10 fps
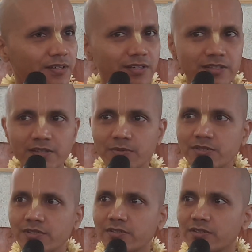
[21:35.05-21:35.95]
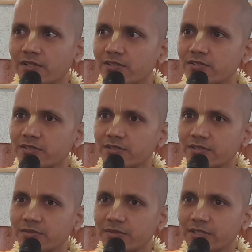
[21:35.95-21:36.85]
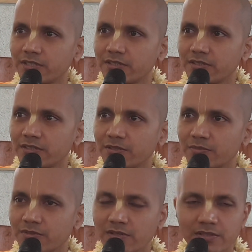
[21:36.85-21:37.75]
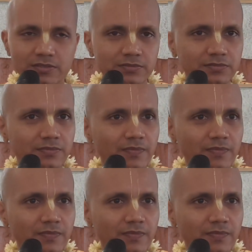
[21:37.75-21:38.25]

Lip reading: And then by seeing the culture, they were eating prasadam.